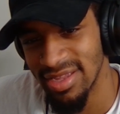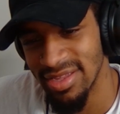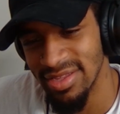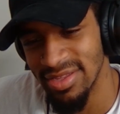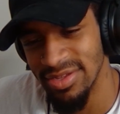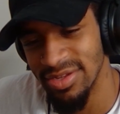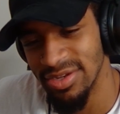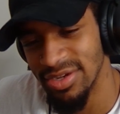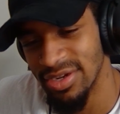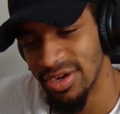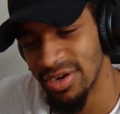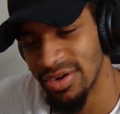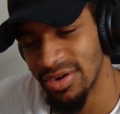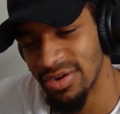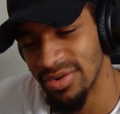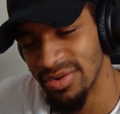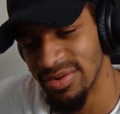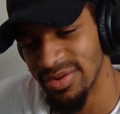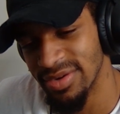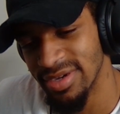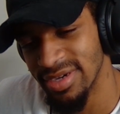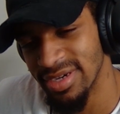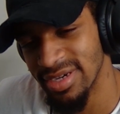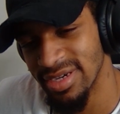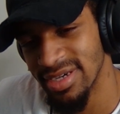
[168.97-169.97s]
you know,
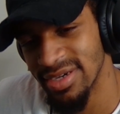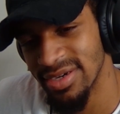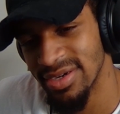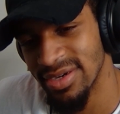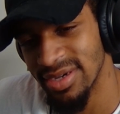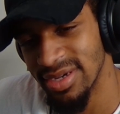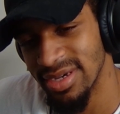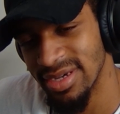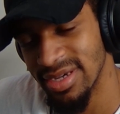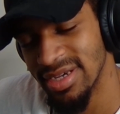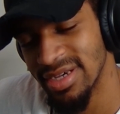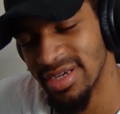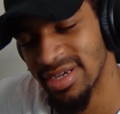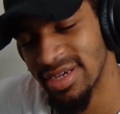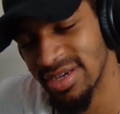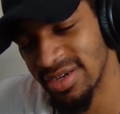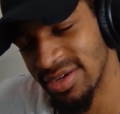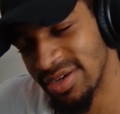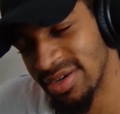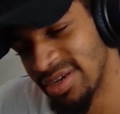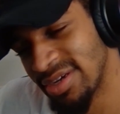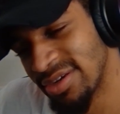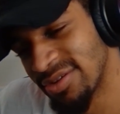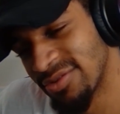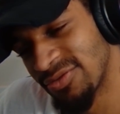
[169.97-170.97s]

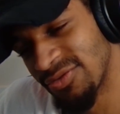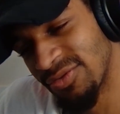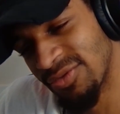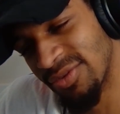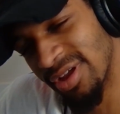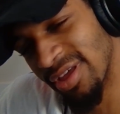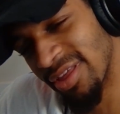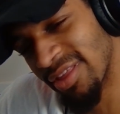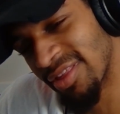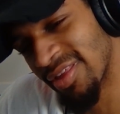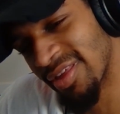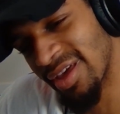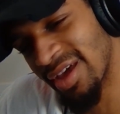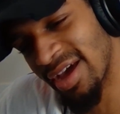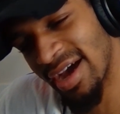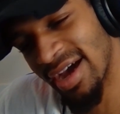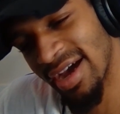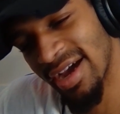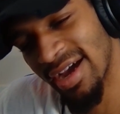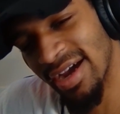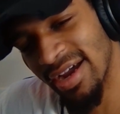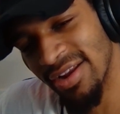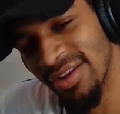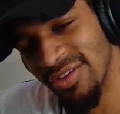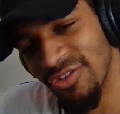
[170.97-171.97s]
here's what I say. I
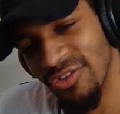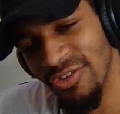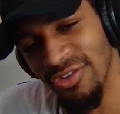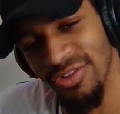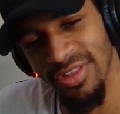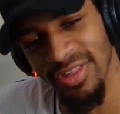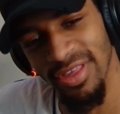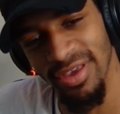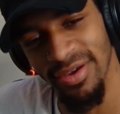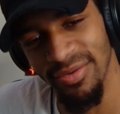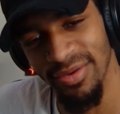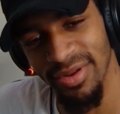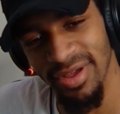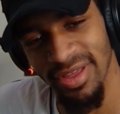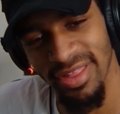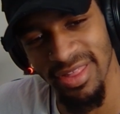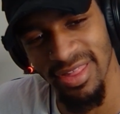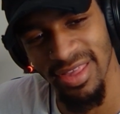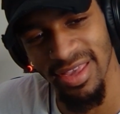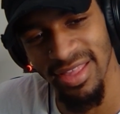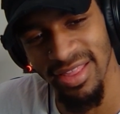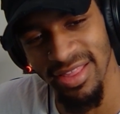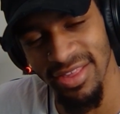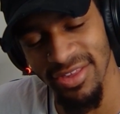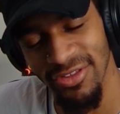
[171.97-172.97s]
gotta just say what I say
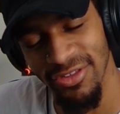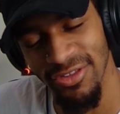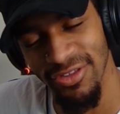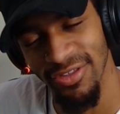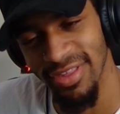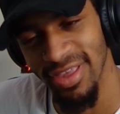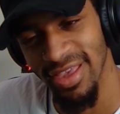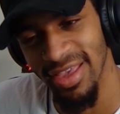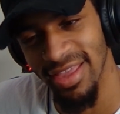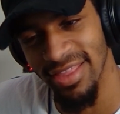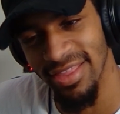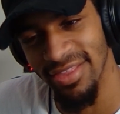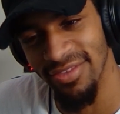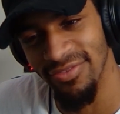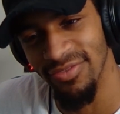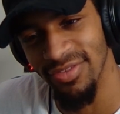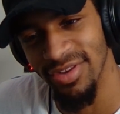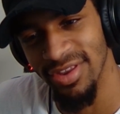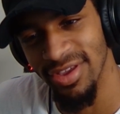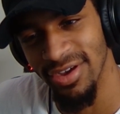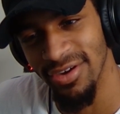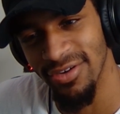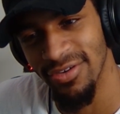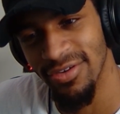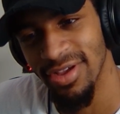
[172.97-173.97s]
and then just end the
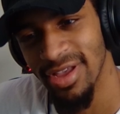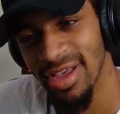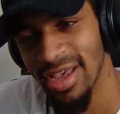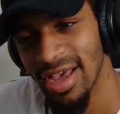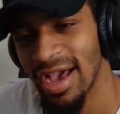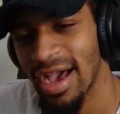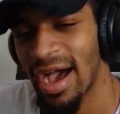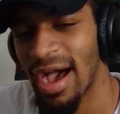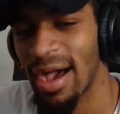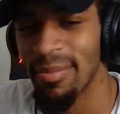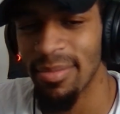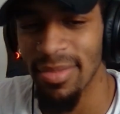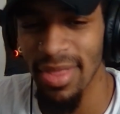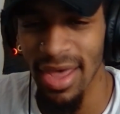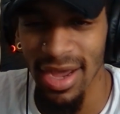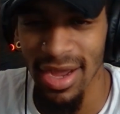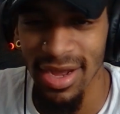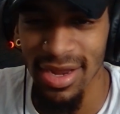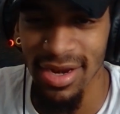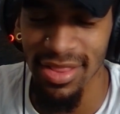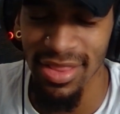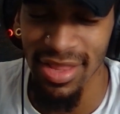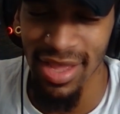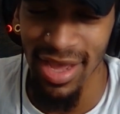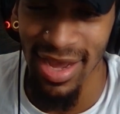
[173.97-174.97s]
video. I'm not
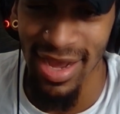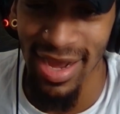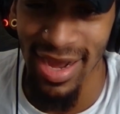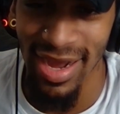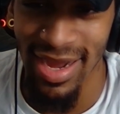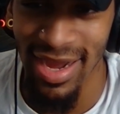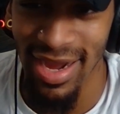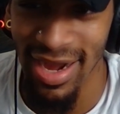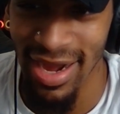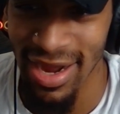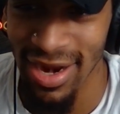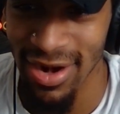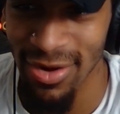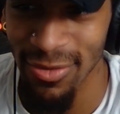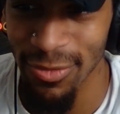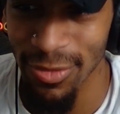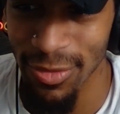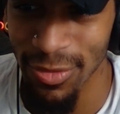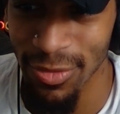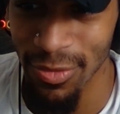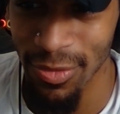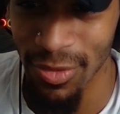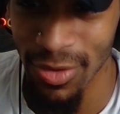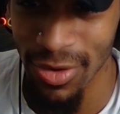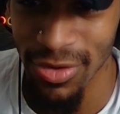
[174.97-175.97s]
gonna lie, I kinda
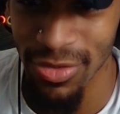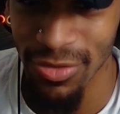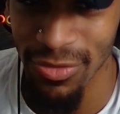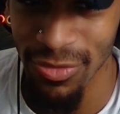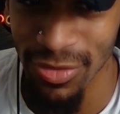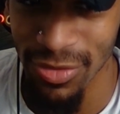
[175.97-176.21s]
wanna walk through